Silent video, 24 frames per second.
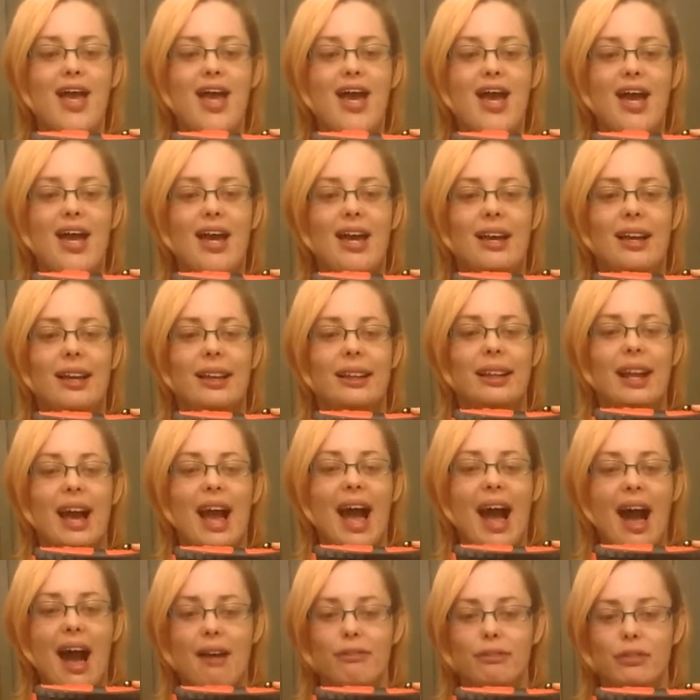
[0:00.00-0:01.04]
And
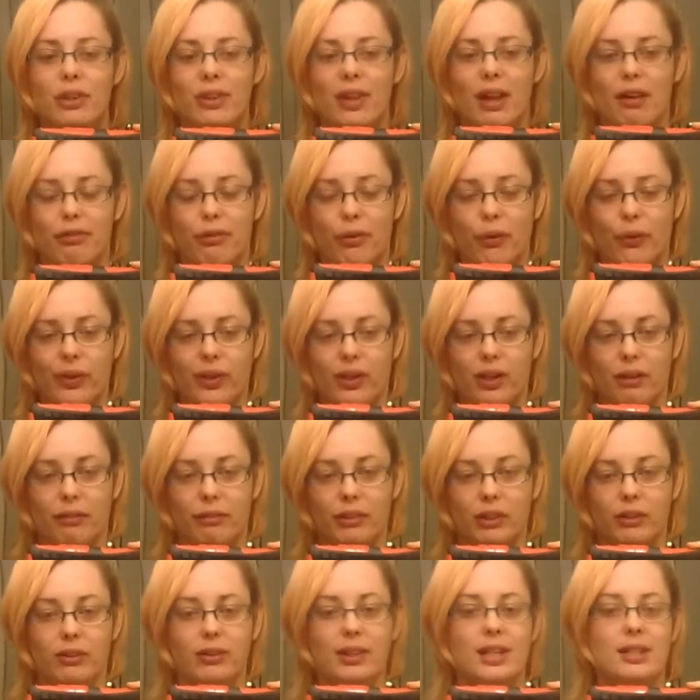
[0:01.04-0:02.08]
after that phone
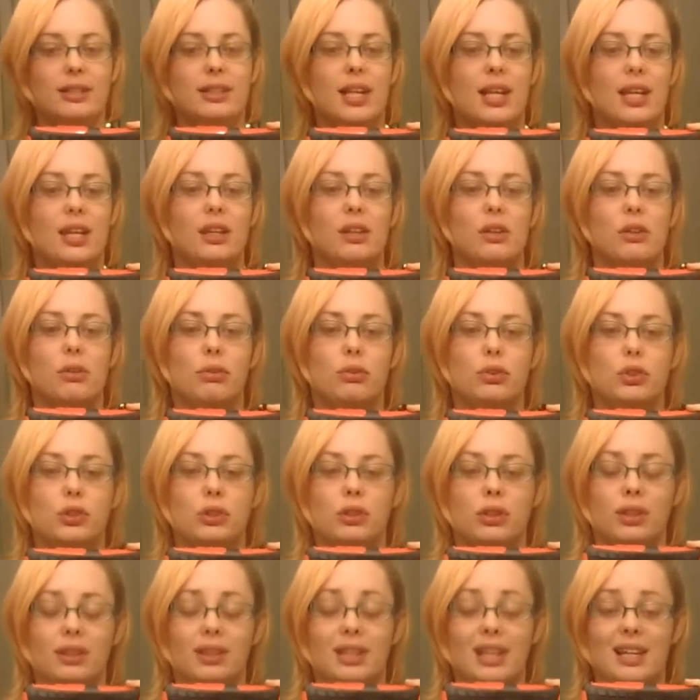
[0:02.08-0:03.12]
interview, they take you
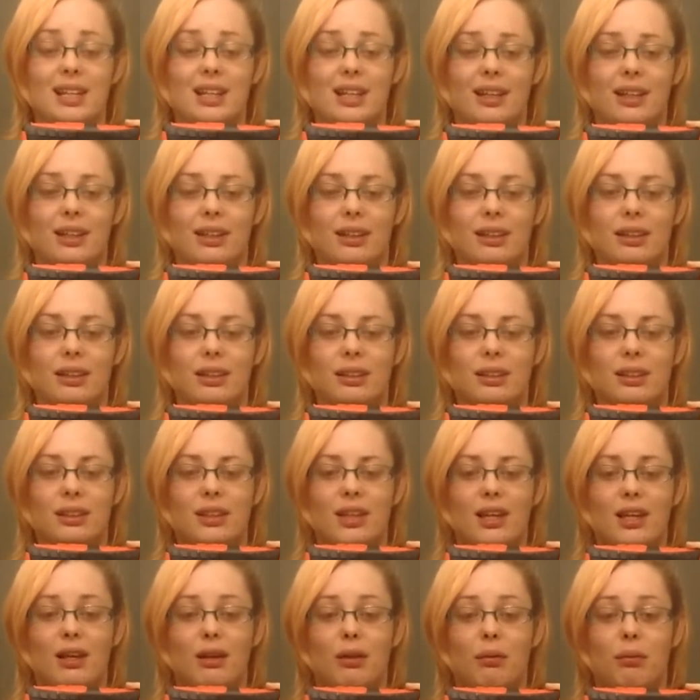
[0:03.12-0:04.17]
to
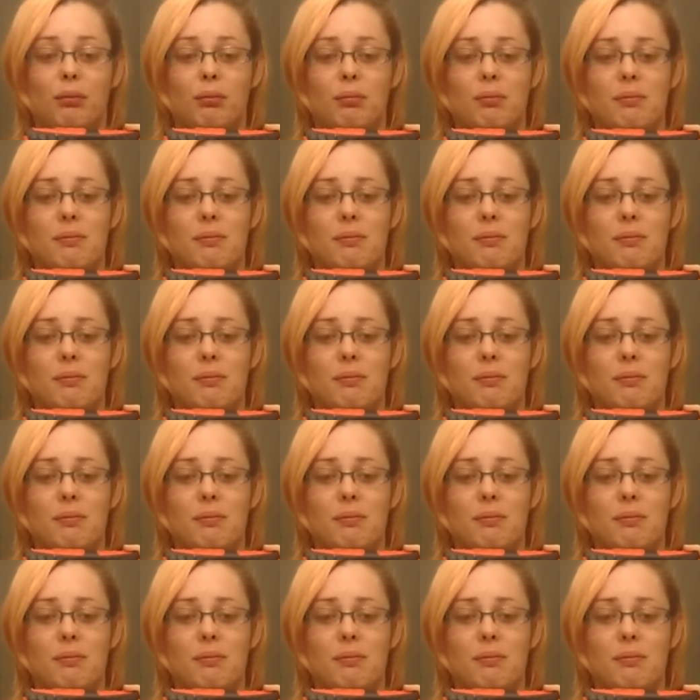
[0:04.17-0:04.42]
they